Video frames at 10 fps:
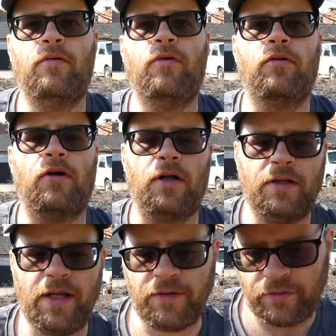It will
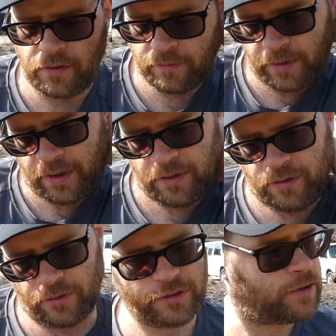not taste,
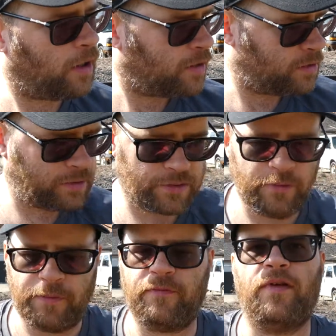taint your sauce,
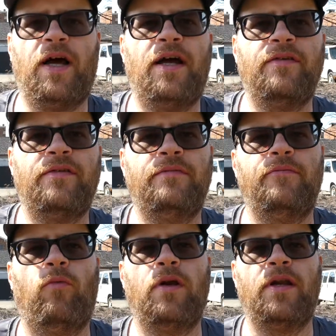stupid flies,
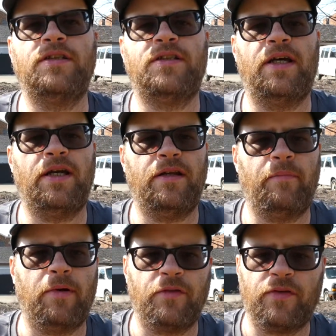one nice day, and the
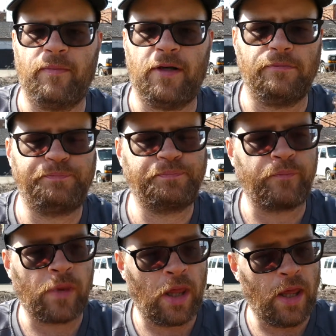
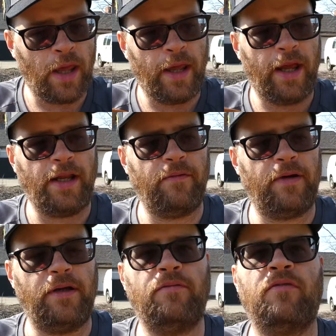bugs come out.
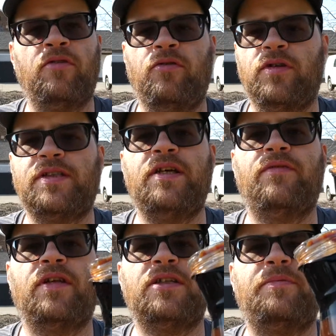Anyway, we're going to do the Steve
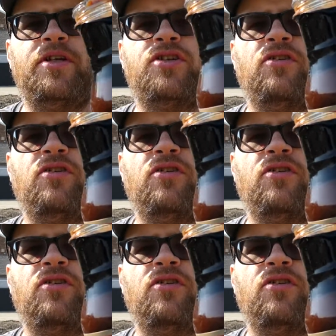Gillespie